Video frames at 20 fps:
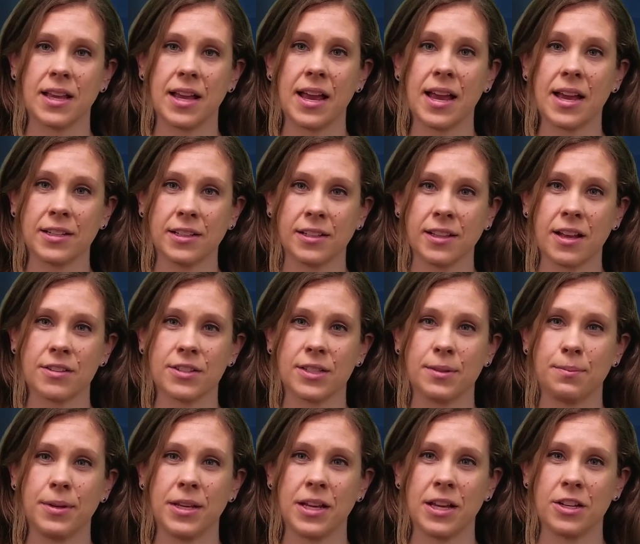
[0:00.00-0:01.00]
and allows the
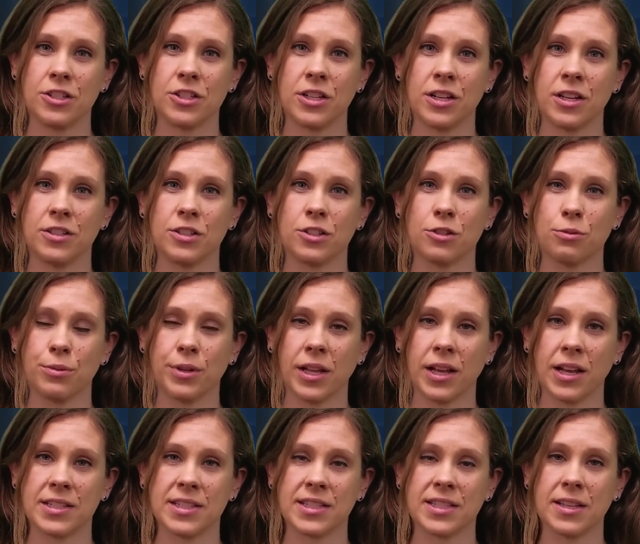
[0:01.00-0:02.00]
PHA to
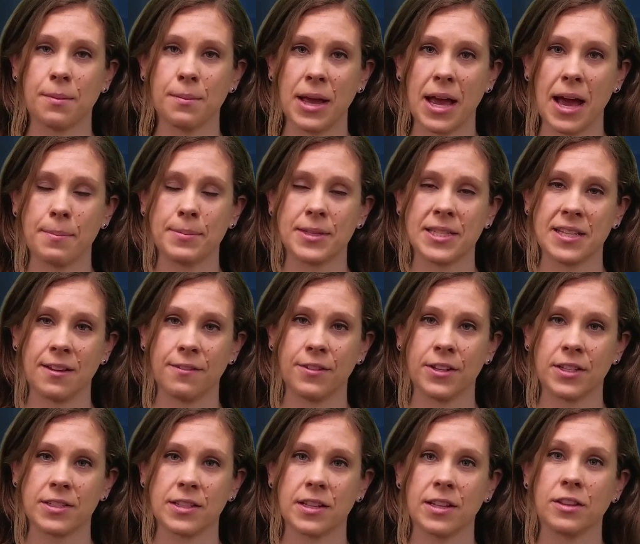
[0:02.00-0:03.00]
realize some HAP
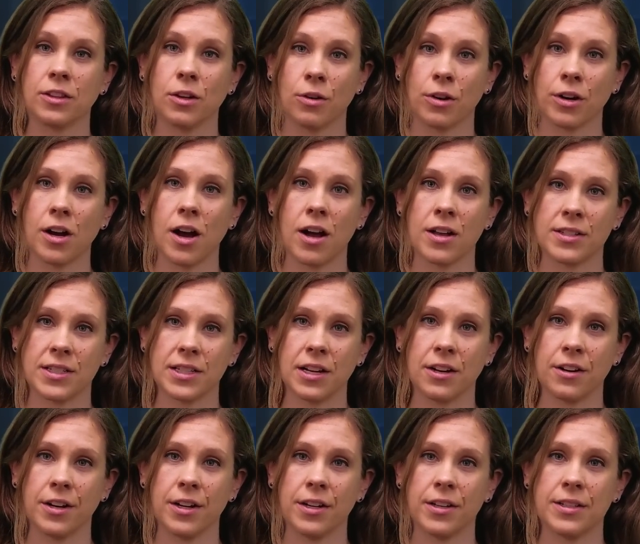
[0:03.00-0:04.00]
savings in lower cost
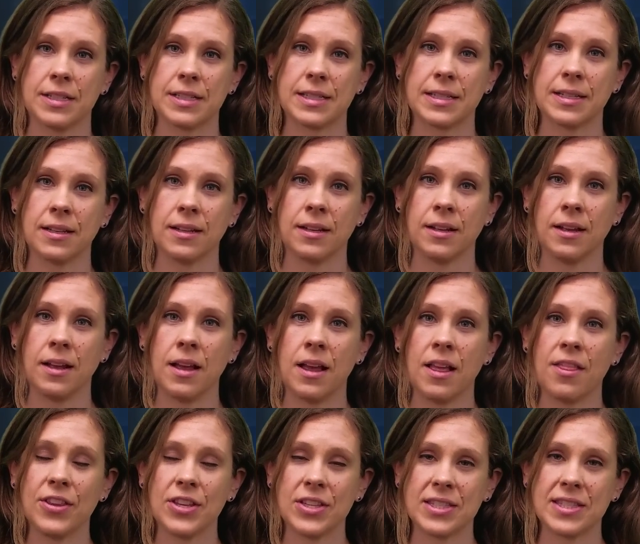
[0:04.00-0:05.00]
areas.
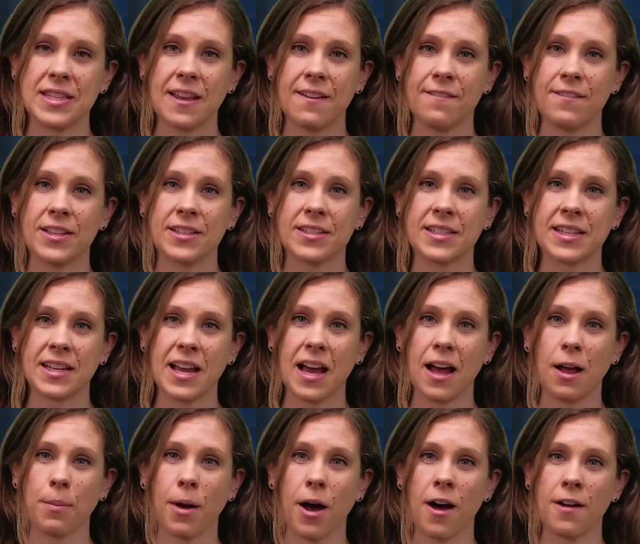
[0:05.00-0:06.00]
These savings can
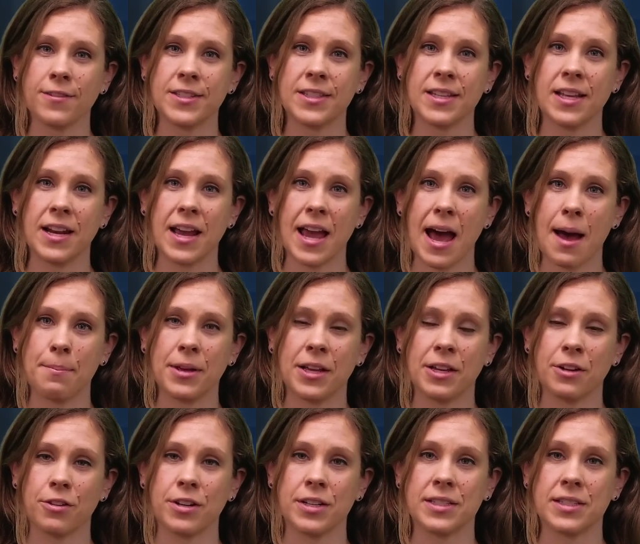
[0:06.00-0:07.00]
help offset HAP
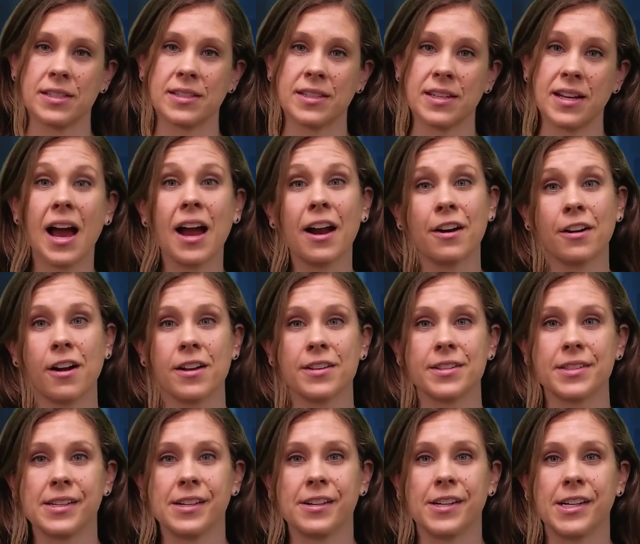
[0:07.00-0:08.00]
increases in higher cost
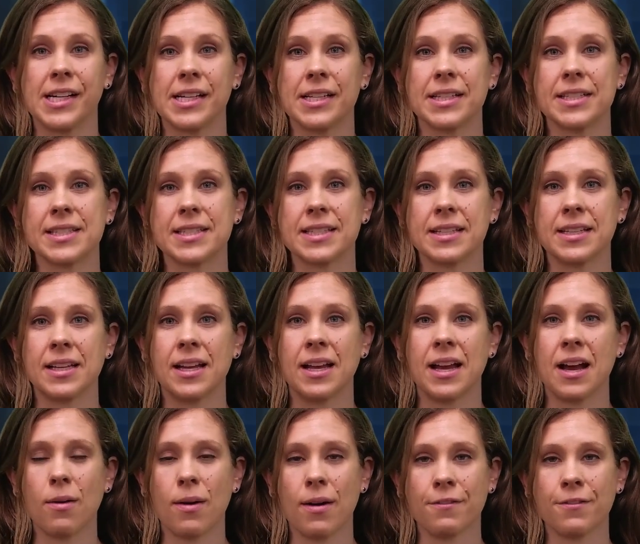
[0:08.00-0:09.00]
areas.
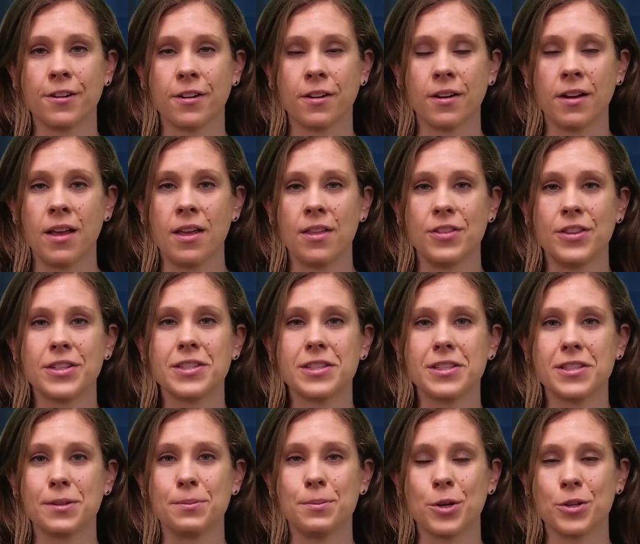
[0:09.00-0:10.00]
However, this is
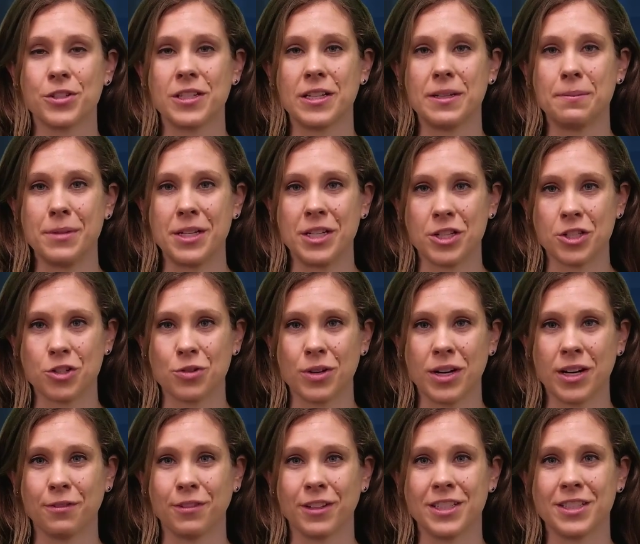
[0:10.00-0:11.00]
the most
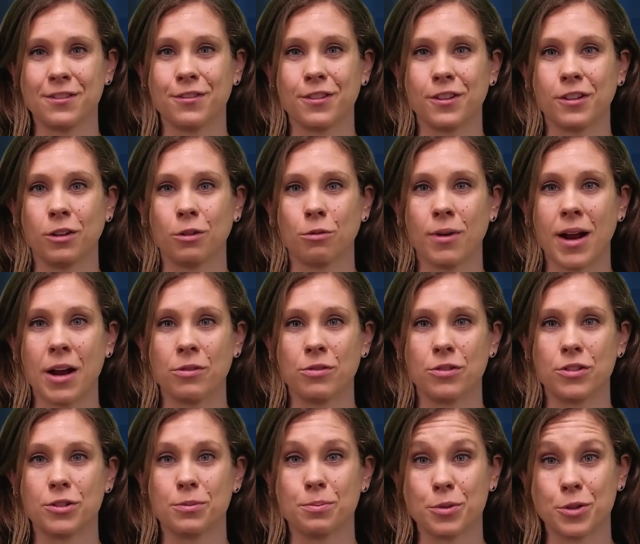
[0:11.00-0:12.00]
administratively difficult route
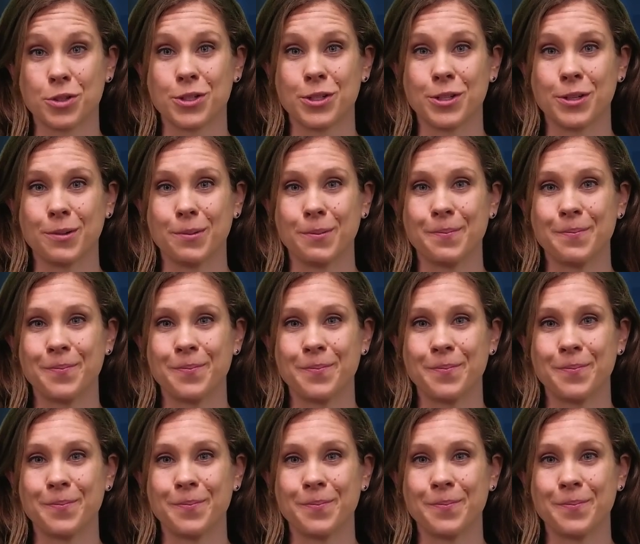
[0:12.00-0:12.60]
to pursue.